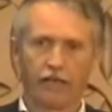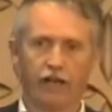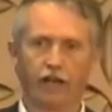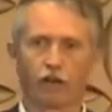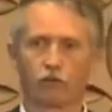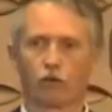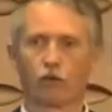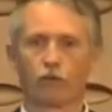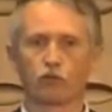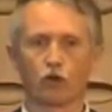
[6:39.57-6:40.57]
and through
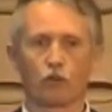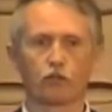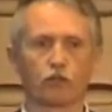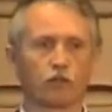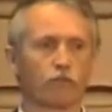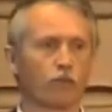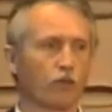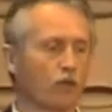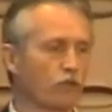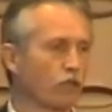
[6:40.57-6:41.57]
an absorption
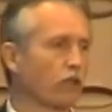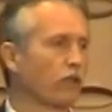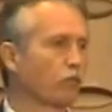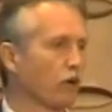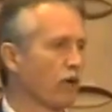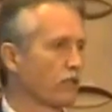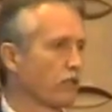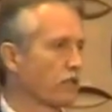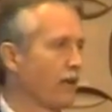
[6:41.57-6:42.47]
chilling process,